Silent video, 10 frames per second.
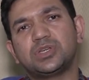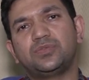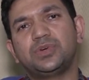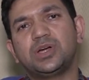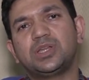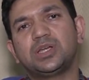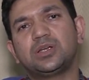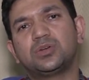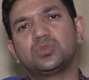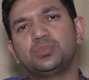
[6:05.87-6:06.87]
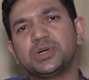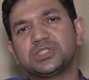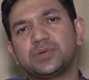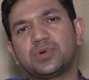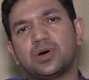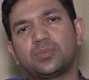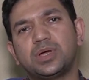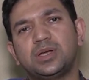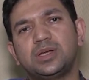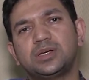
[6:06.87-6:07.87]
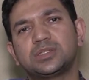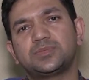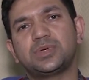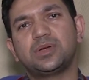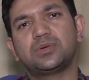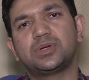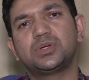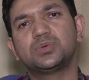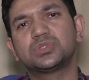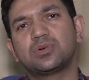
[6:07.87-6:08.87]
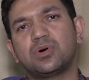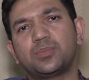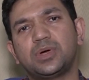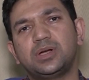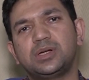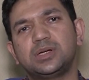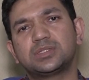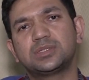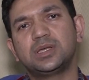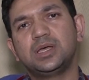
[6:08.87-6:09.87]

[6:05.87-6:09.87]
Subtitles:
If we are taking too much of carbohydrates, we have to reduce the carbohydrates